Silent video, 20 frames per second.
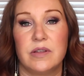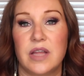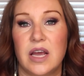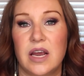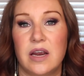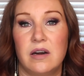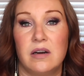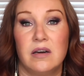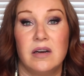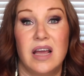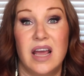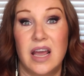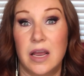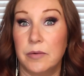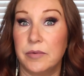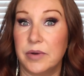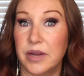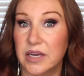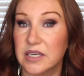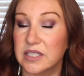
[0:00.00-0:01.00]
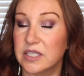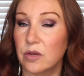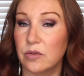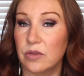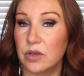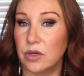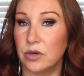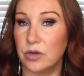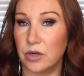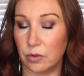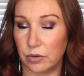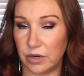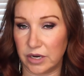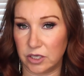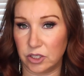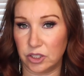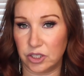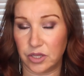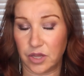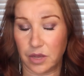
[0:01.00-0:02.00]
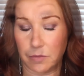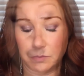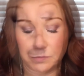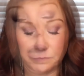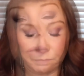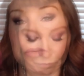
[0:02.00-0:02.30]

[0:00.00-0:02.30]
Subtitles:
over their area so that you don't injure them.